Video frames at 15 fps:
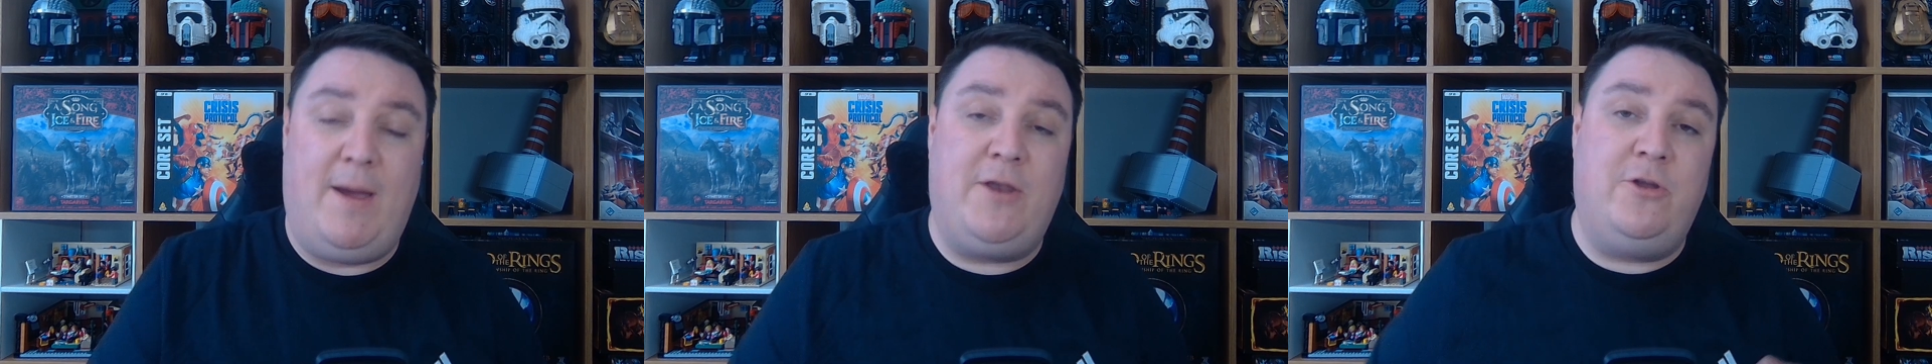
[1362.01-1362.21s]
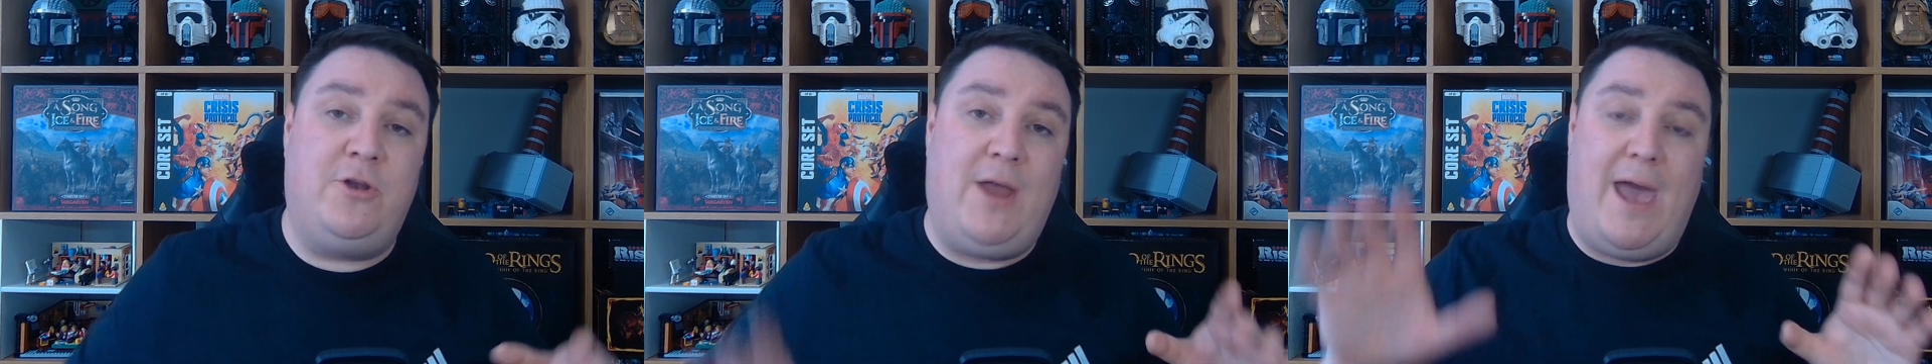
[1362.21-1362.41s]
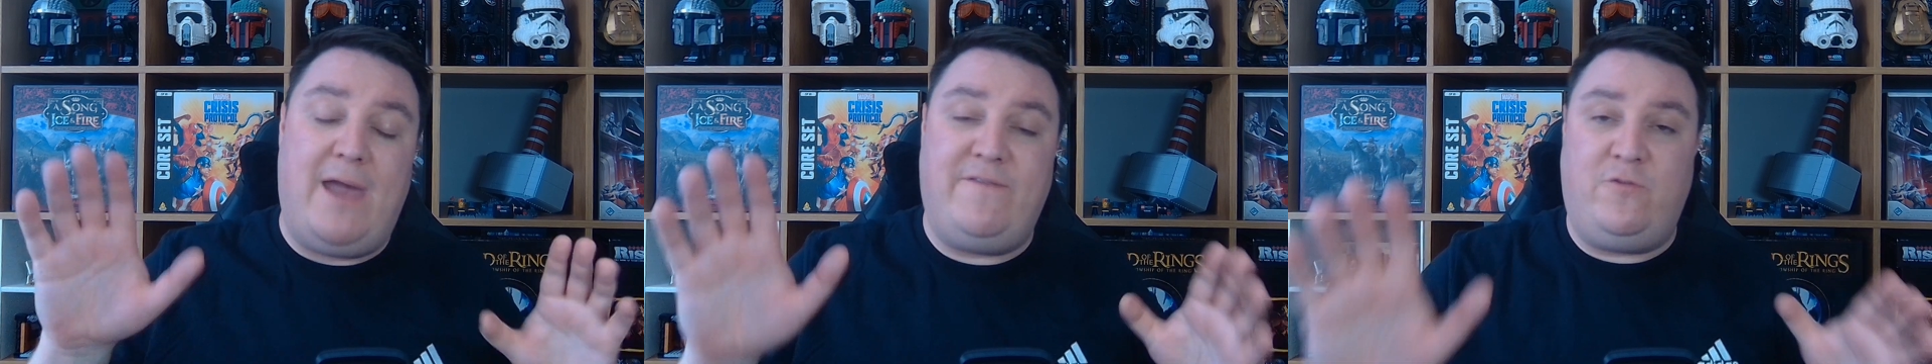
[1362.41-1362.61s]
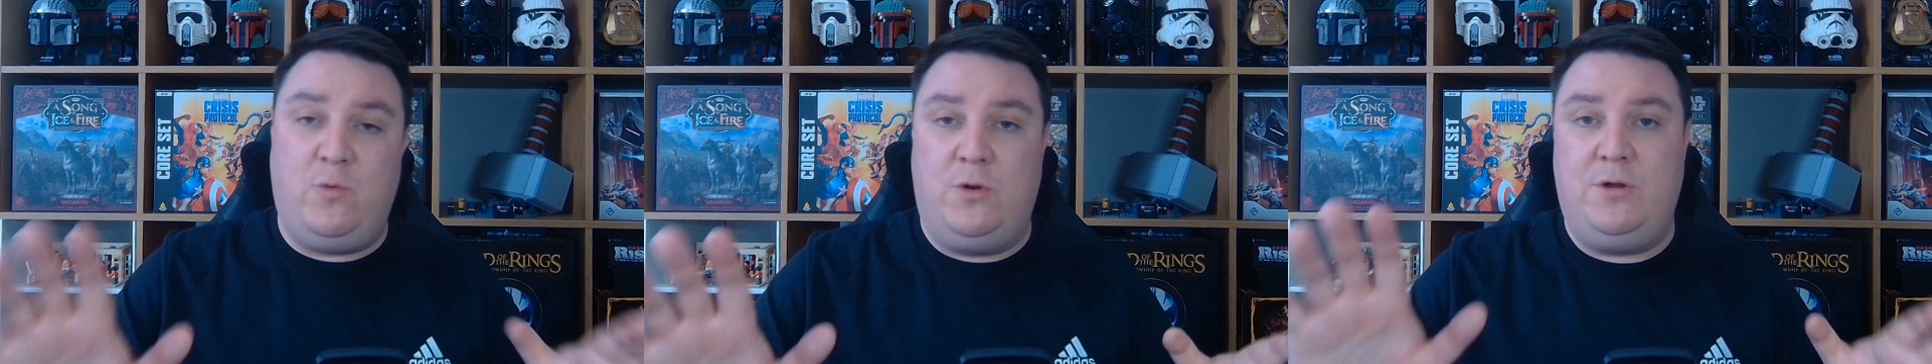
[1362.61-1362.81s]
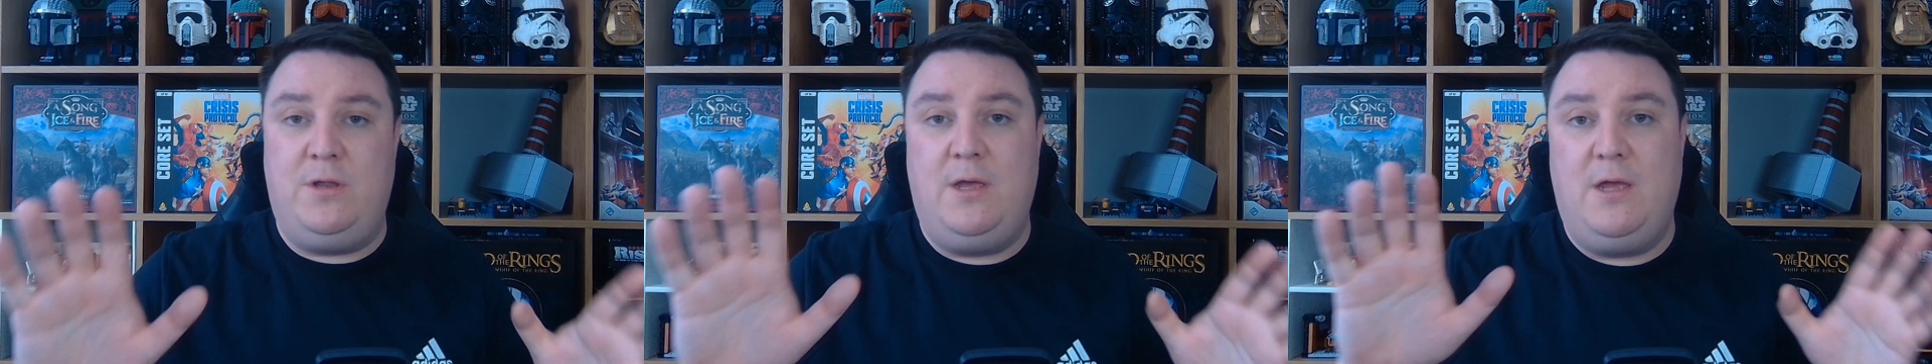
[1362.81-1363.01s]
I know not
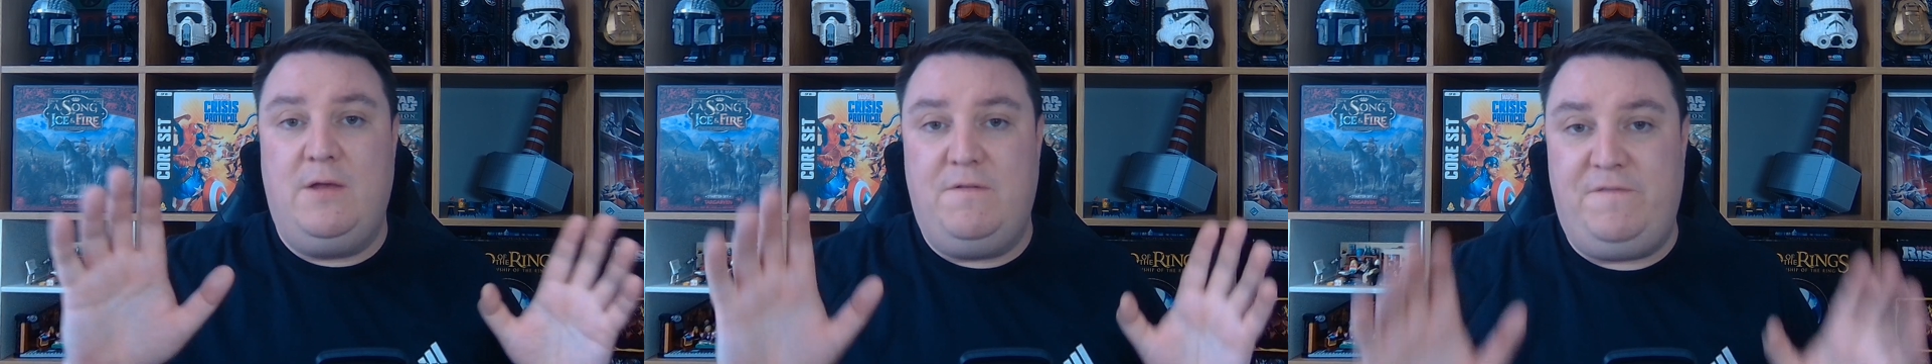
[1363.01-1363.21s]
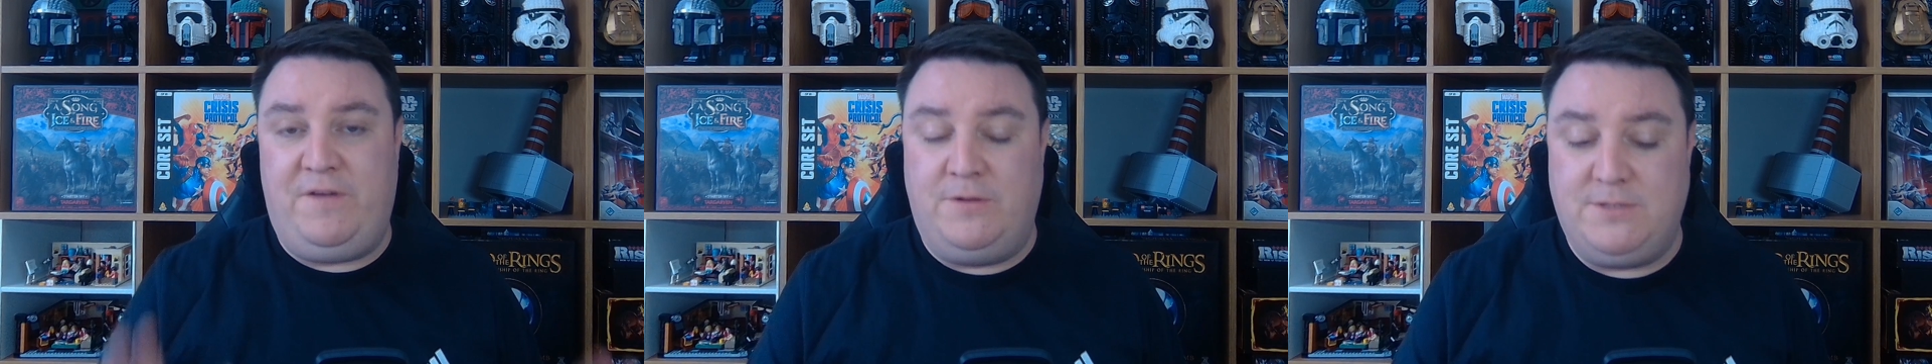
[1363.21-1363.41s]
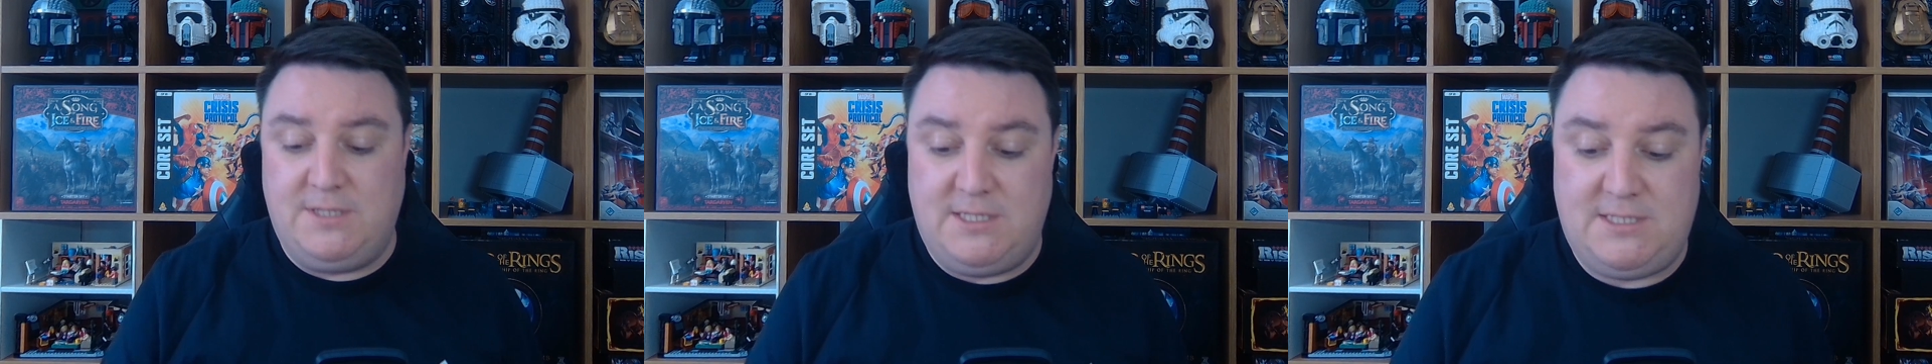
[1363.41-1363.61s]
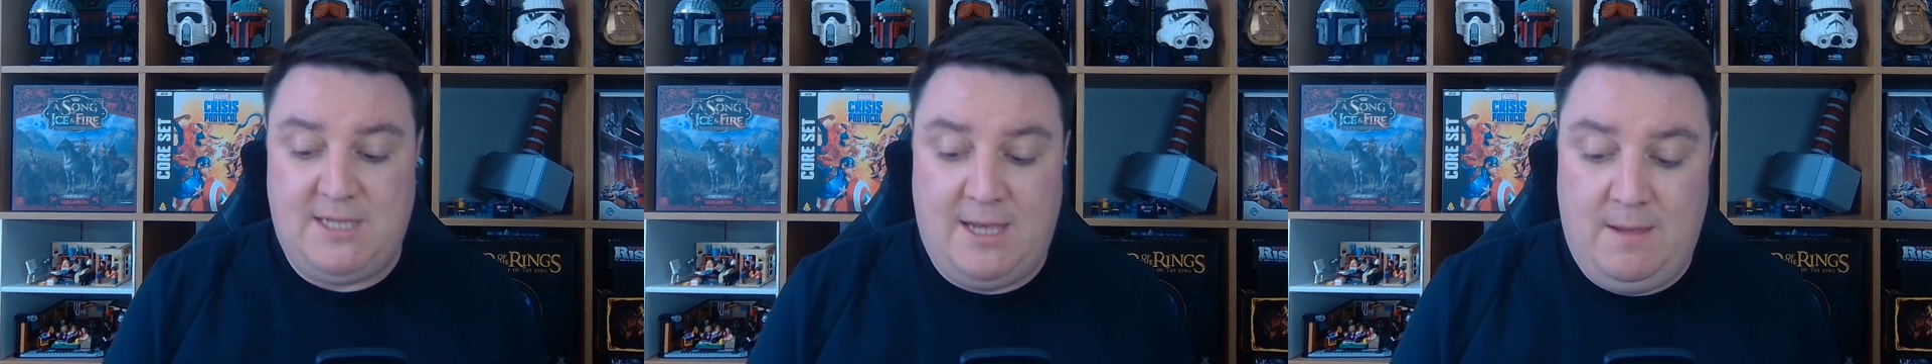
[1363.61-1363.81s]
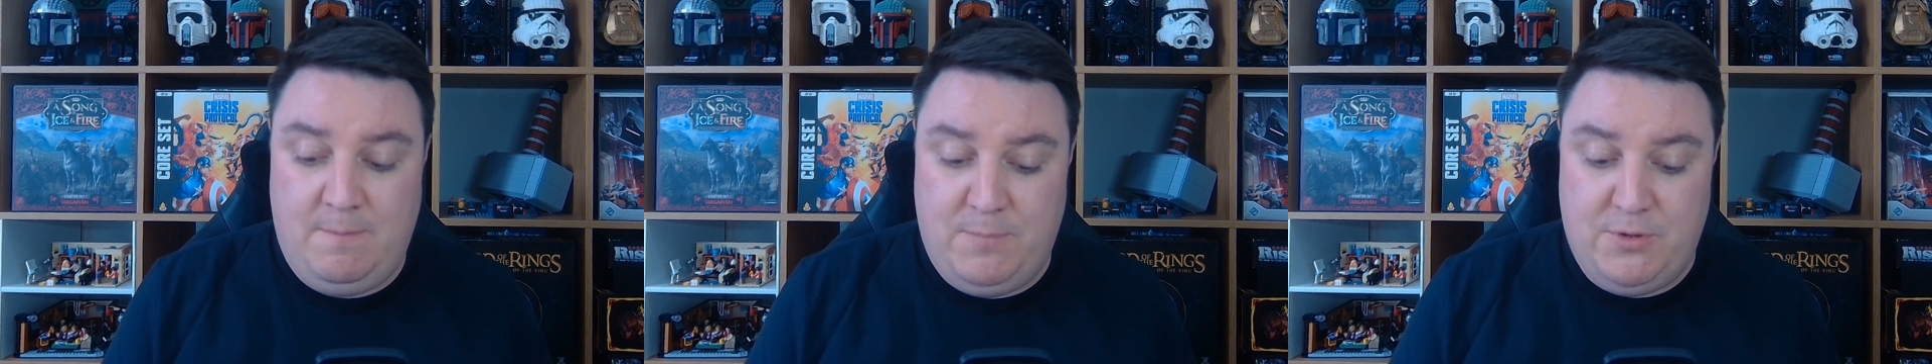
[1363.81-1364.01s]
everyone feels the
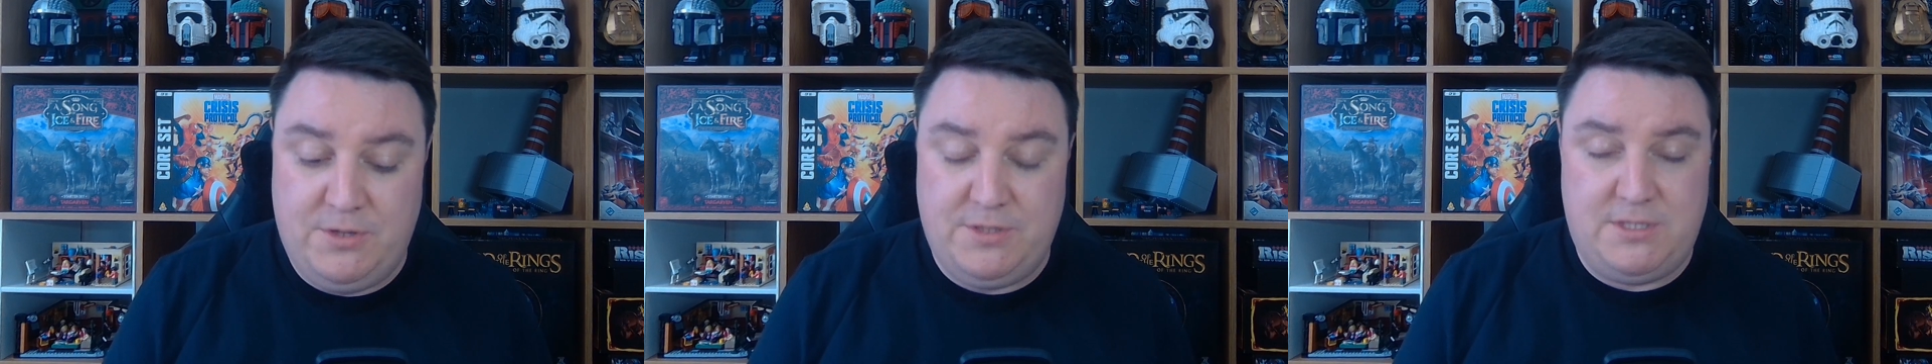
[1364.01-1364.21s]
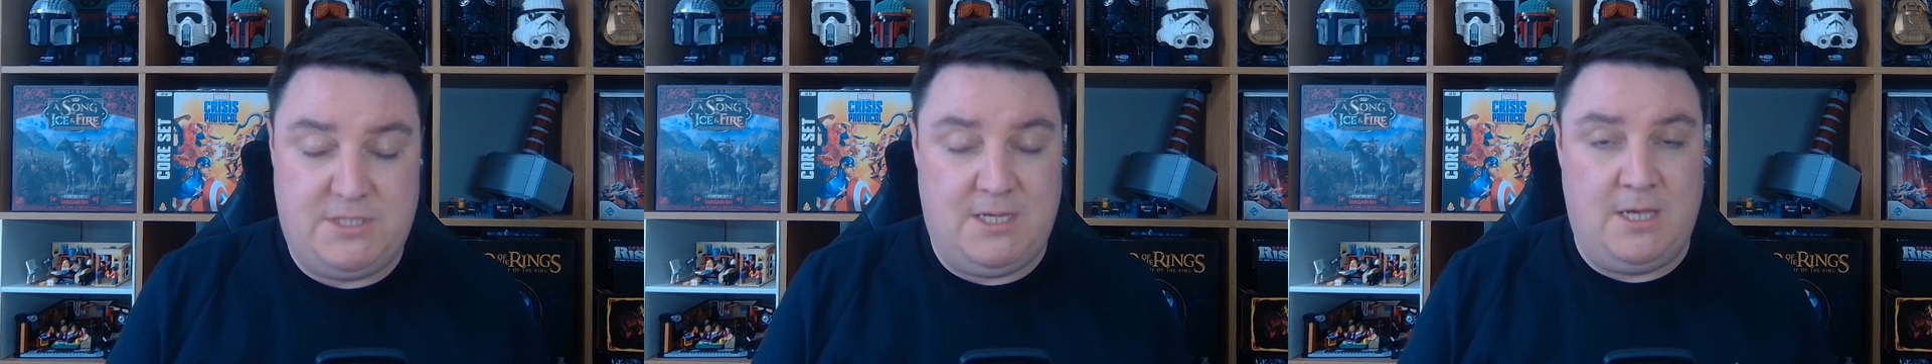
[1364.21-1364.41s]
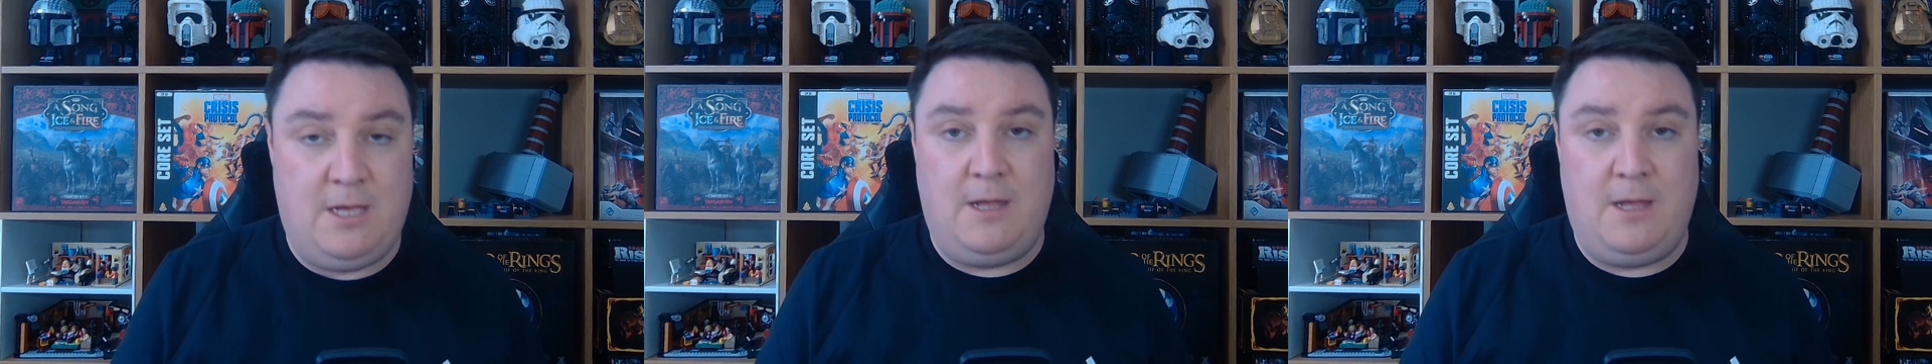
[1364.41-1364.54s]
same, but